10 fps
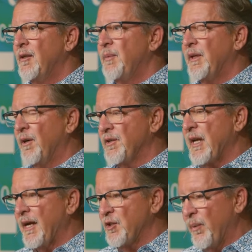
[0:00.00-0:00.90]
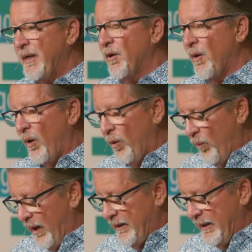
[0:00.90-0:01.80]
Because as we are all
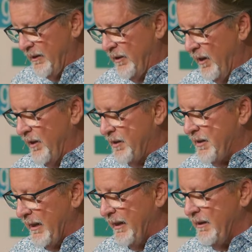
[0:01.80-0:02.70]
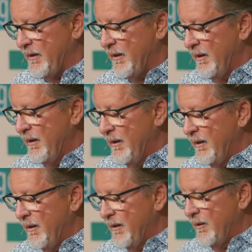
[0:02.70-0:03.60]
one in God's sight,
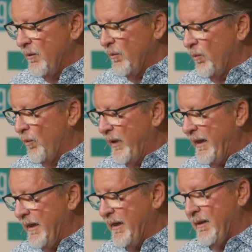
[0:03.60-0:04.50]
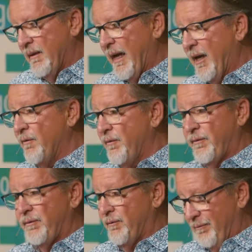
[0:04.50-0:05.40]
we have
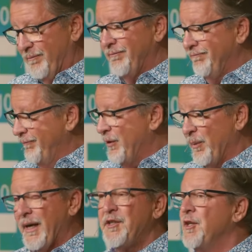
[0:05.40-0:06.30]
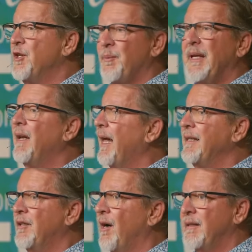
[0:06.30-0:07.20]
direction to be like
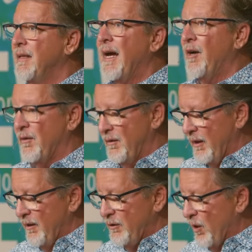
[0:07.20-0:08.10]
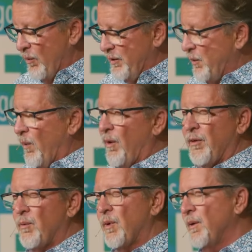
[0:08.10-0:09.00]
God now. Go into all
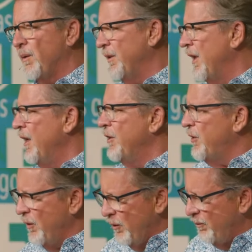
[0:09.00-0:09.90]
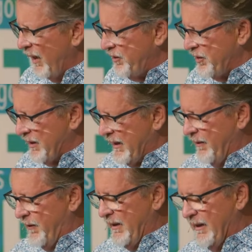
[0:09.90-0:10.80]
the world, to whom much is
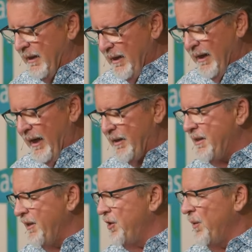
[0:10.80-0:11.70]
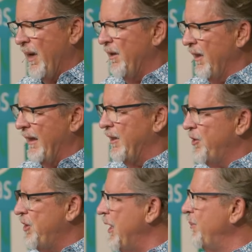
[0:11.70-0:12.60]
given. I send you out like a
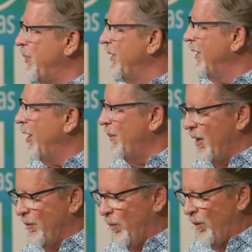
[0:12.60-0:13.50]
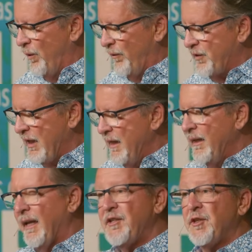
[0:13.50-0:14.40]
sheep among wolves.
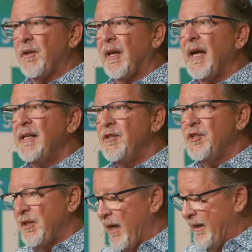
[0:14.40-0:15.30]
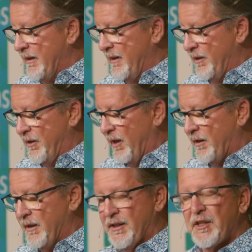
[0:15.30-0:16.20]
Let your light shine in the
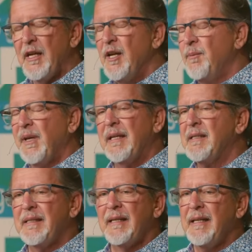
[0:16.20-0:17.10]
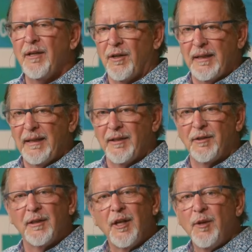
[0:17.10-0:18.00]
darkness. Be a city on a
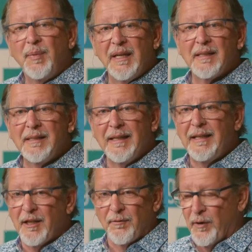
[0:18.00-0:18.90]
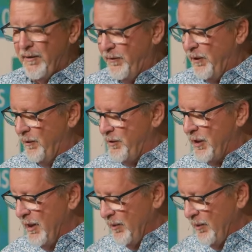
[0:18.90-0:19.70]
hill. Be a city of refuge.